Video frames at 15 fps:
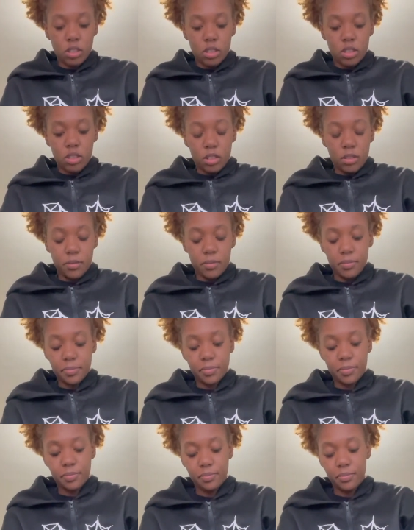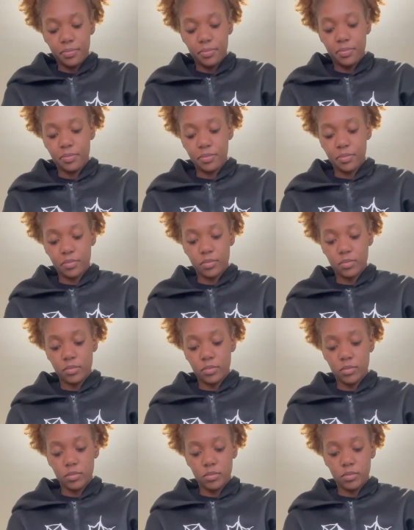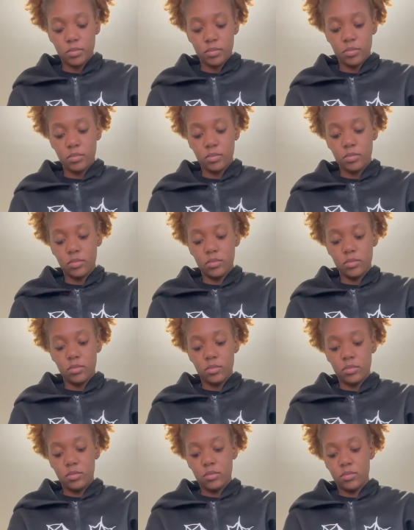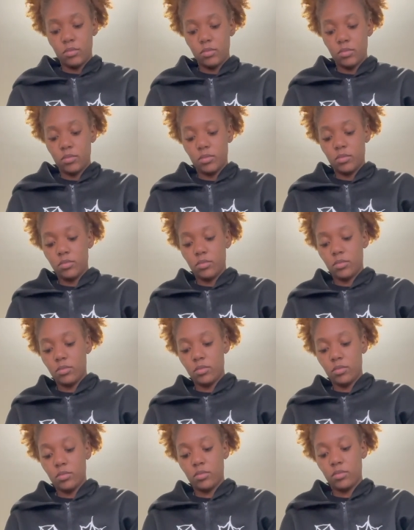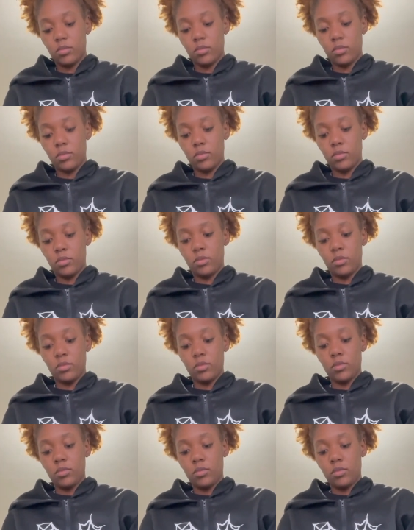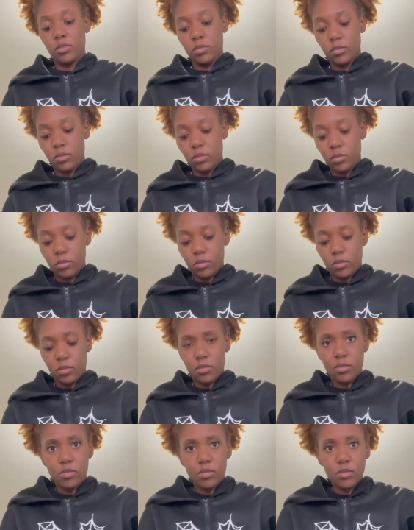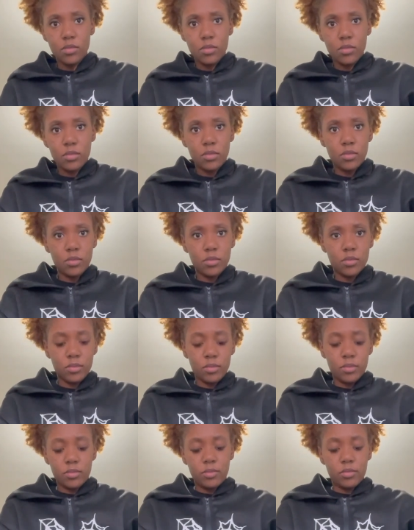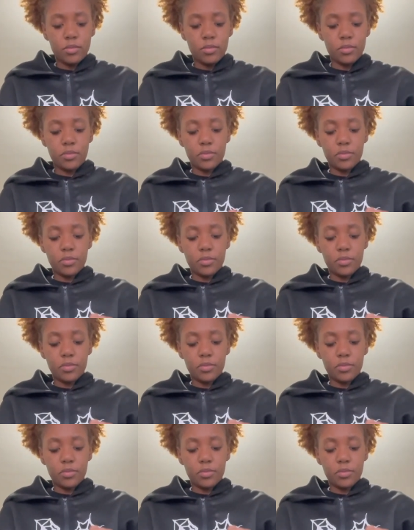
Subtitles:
Nothing is said.